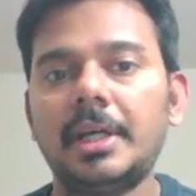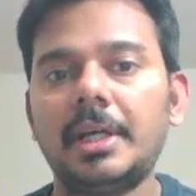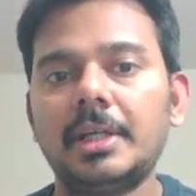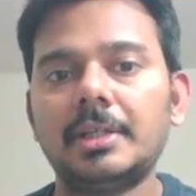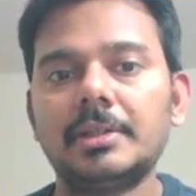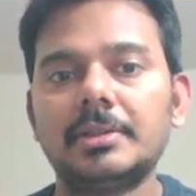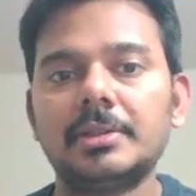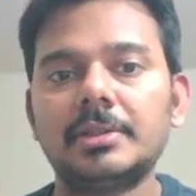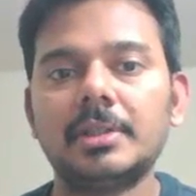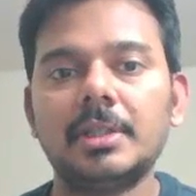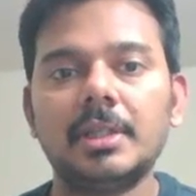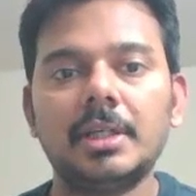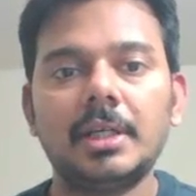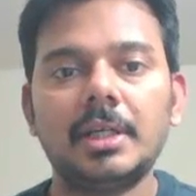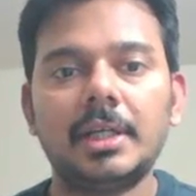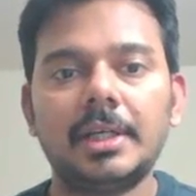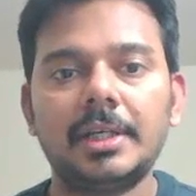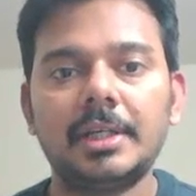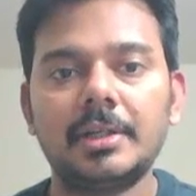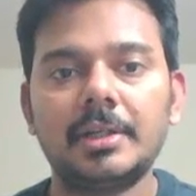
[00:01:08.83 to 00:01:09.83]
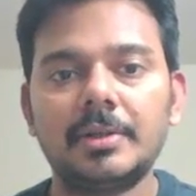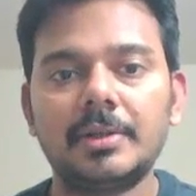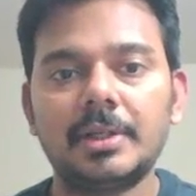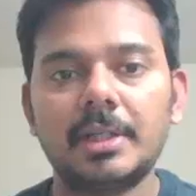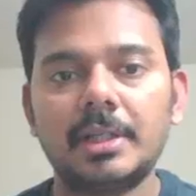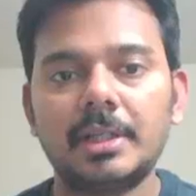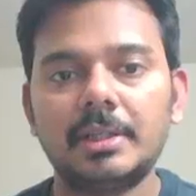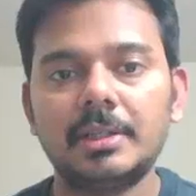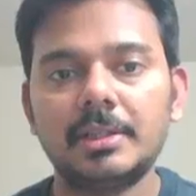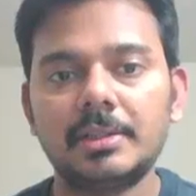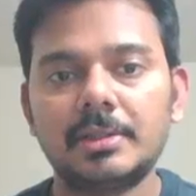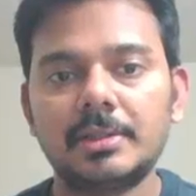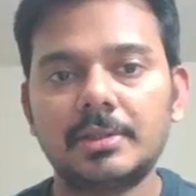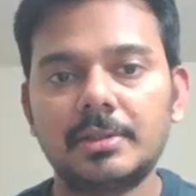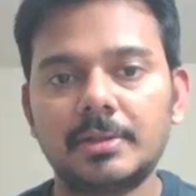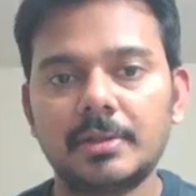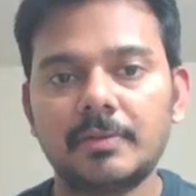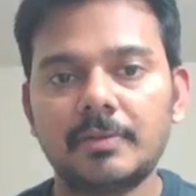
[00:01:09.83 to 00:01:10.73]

is here in this